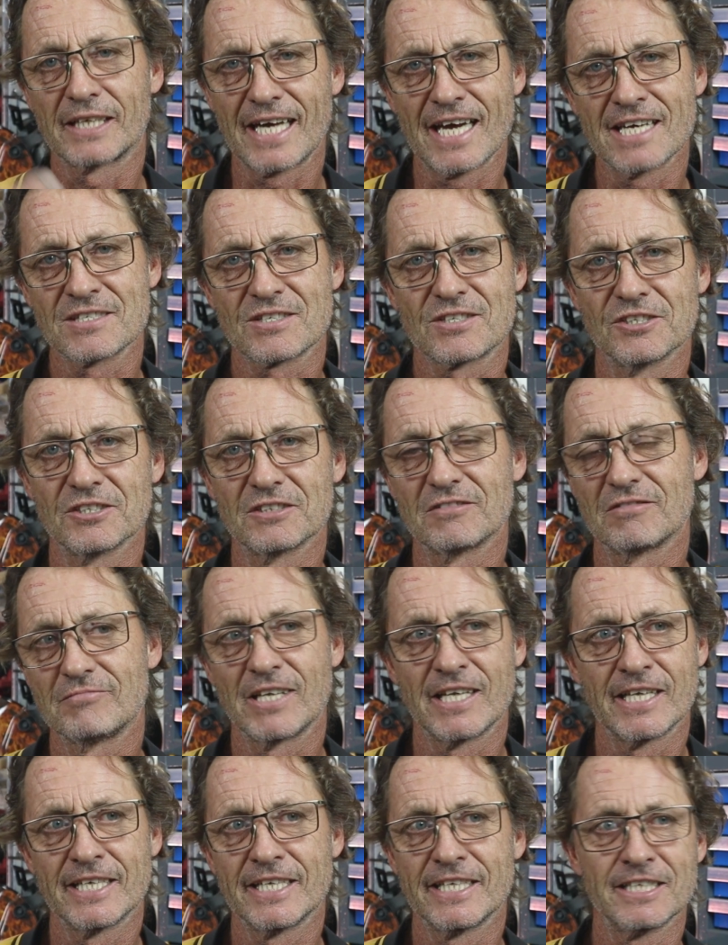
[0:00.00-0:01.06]
gasket
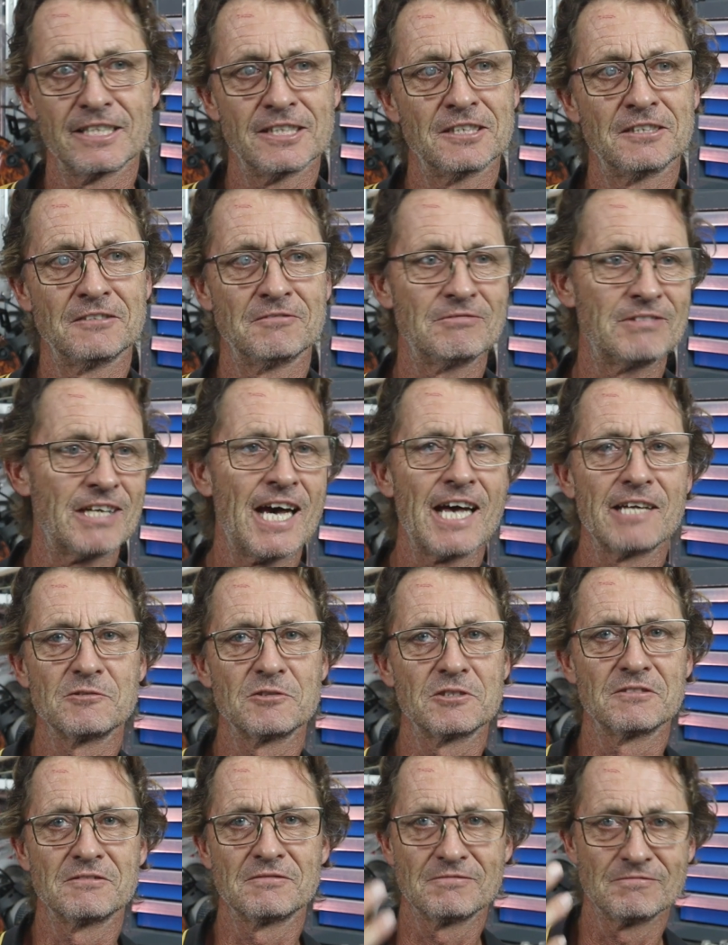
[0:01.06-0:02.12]
and
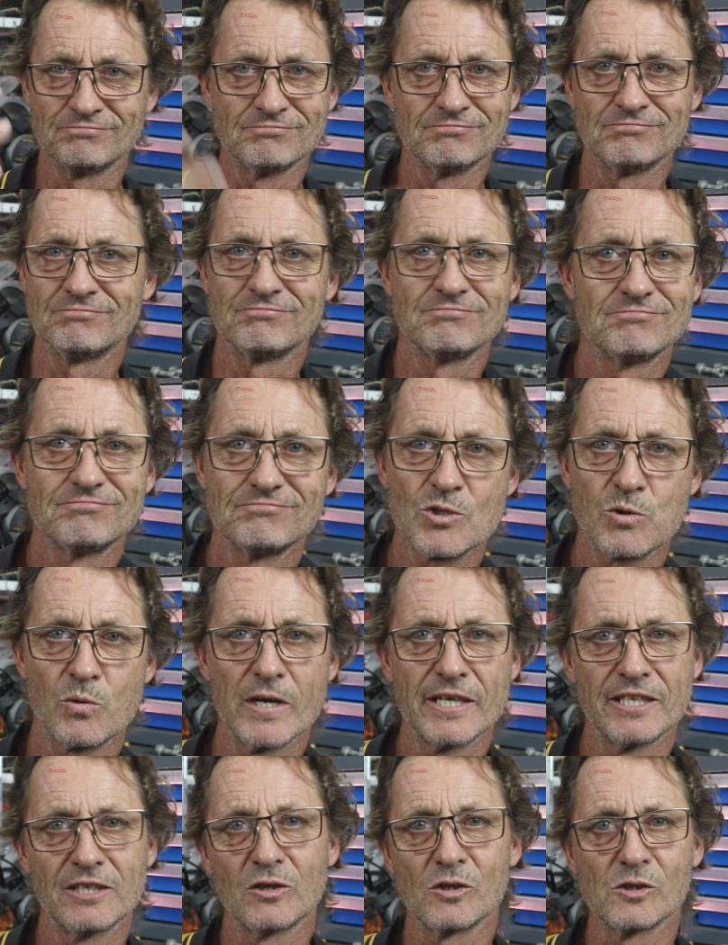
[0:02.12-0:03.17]

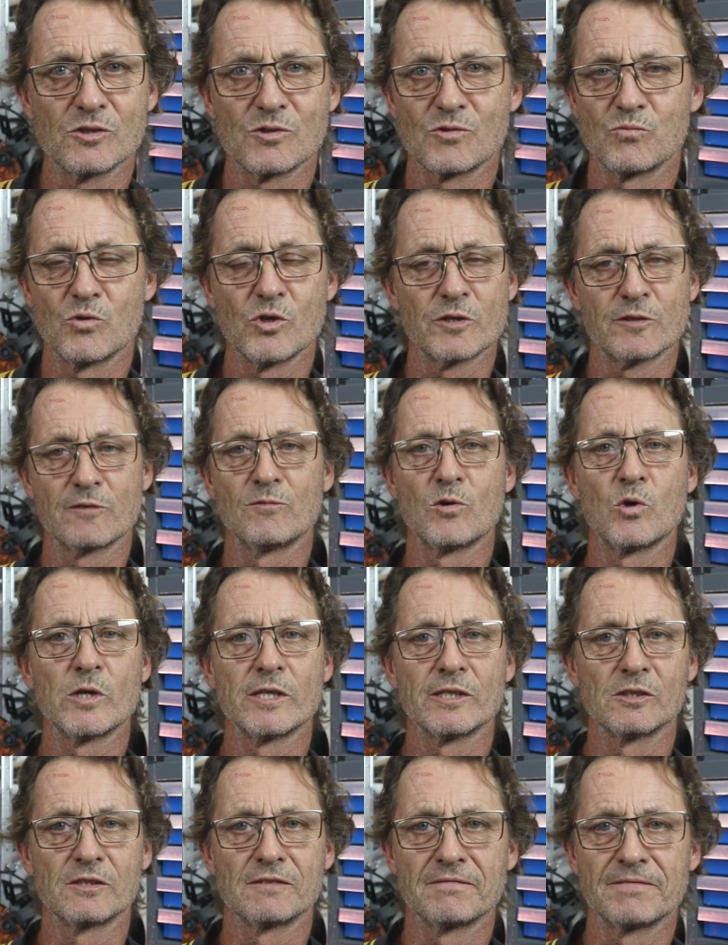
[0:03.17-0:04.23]
$120 worth of
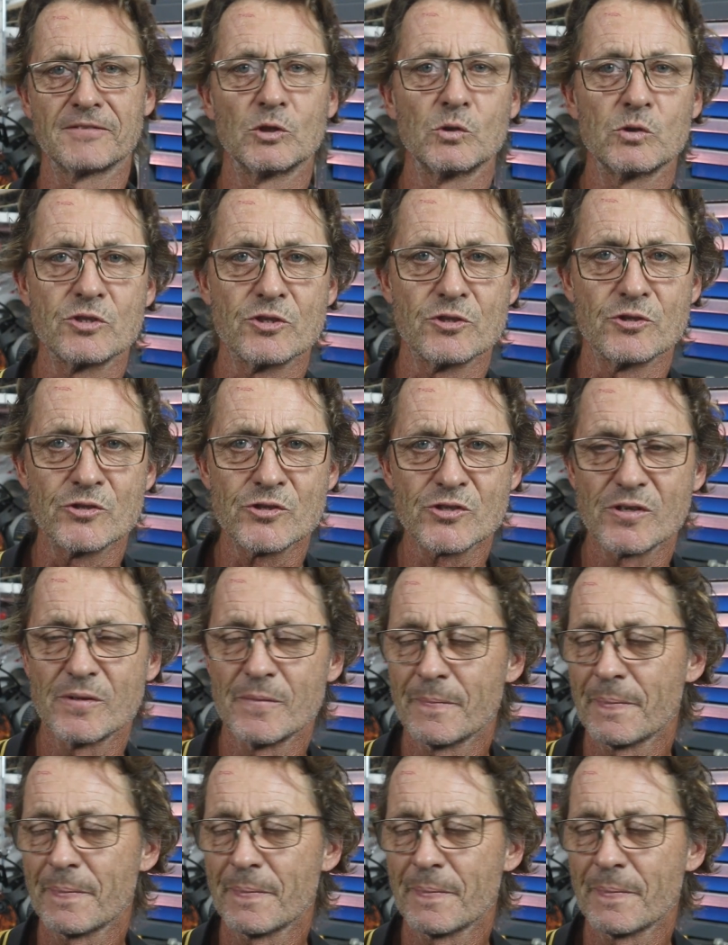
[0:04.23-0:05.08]
oil and filters.